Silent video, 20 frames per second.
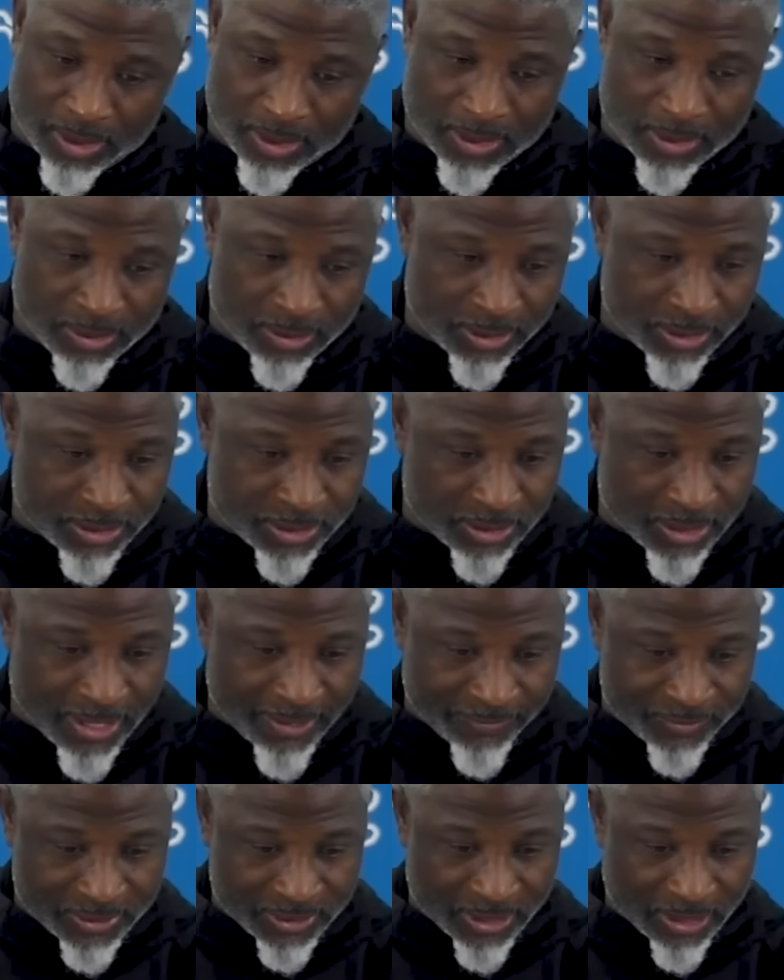Listen,
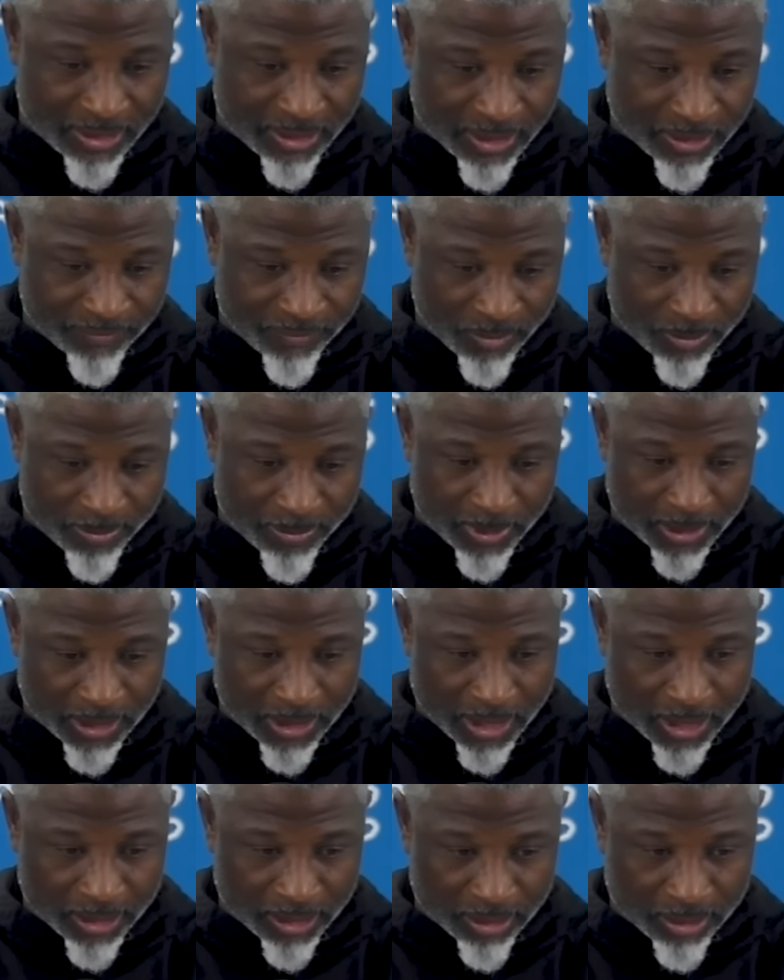I've said that from the
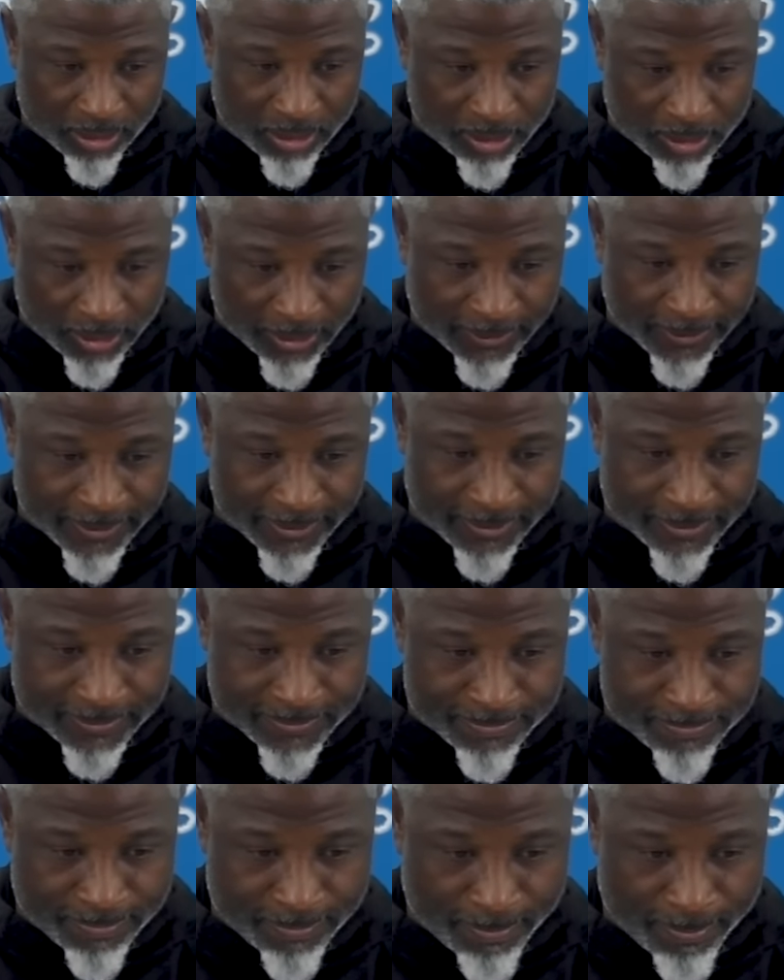beginning.
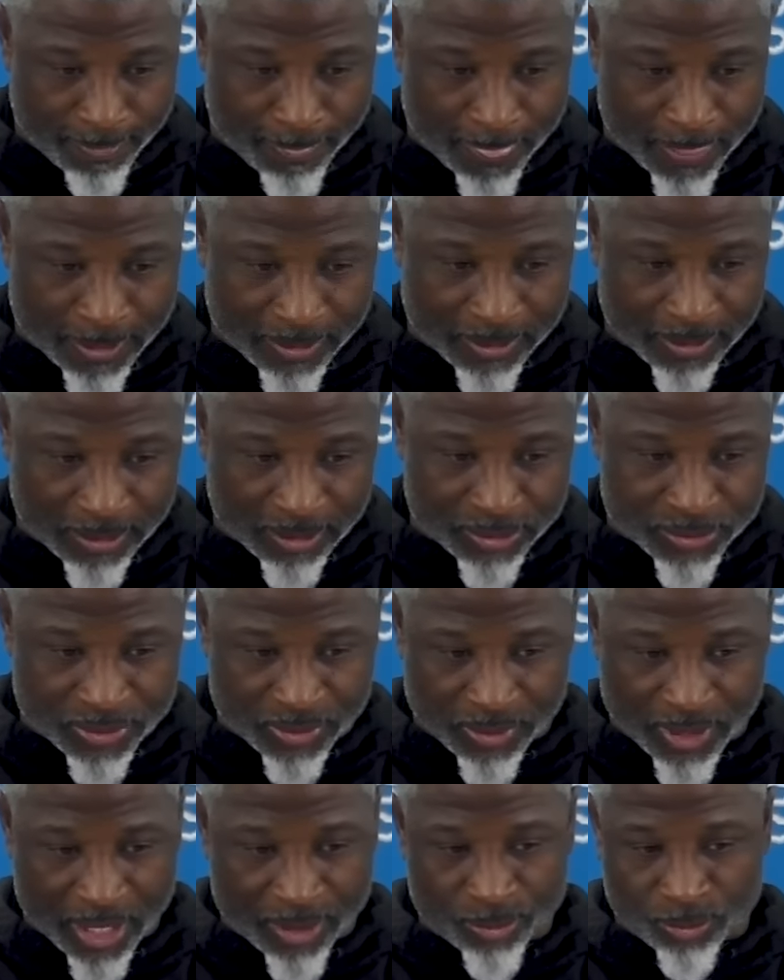And
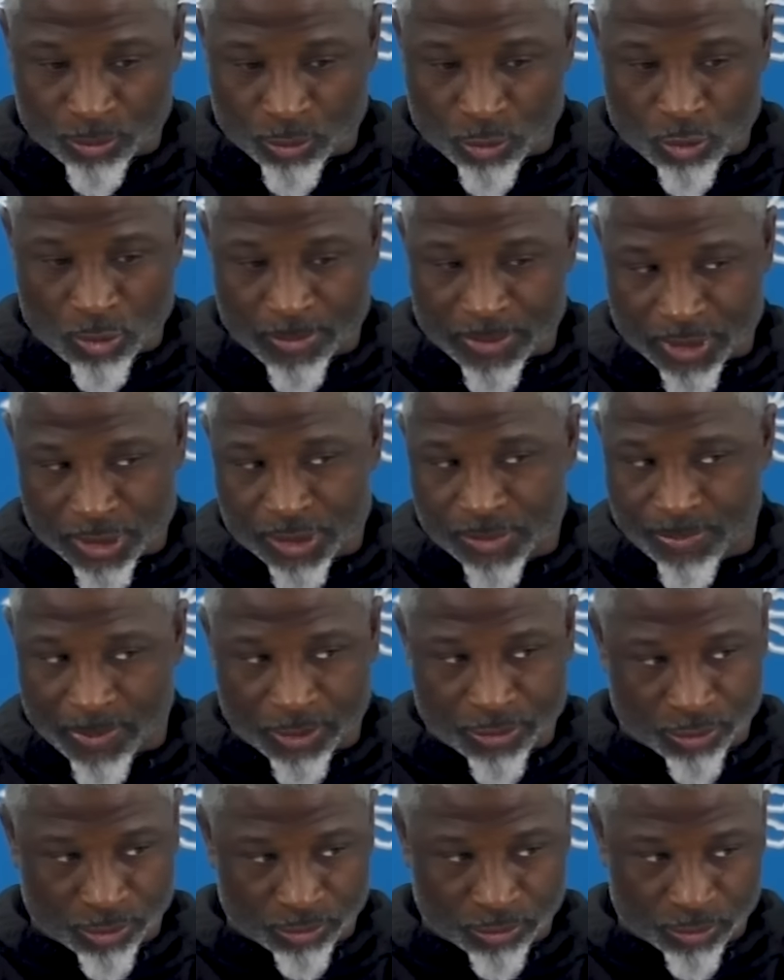listen, that room is a
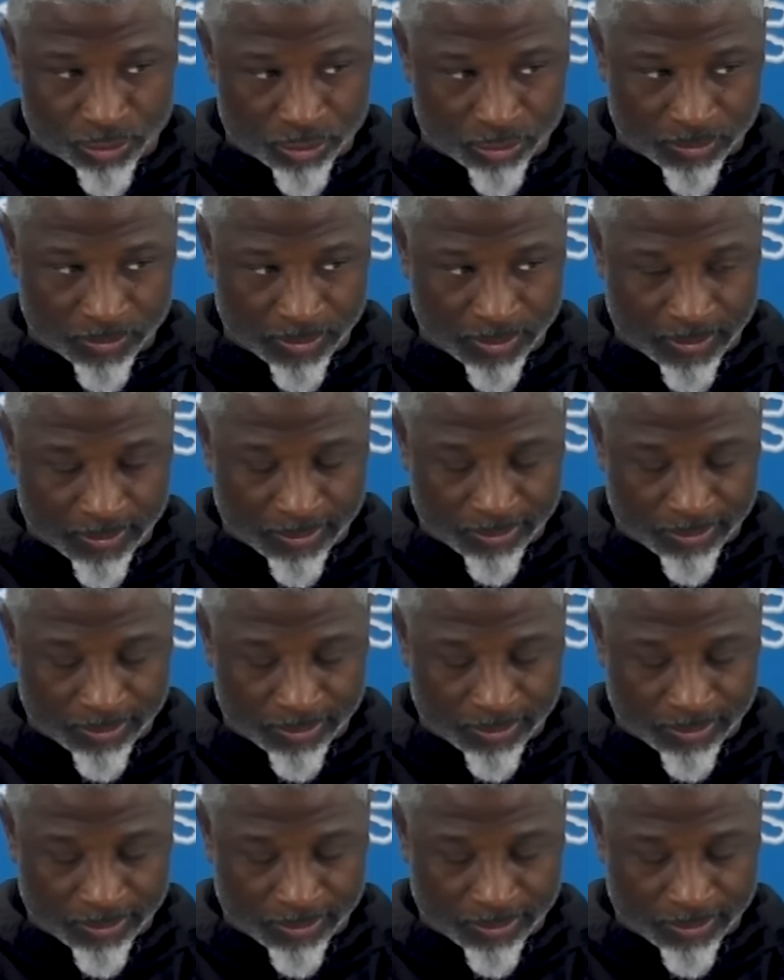special room.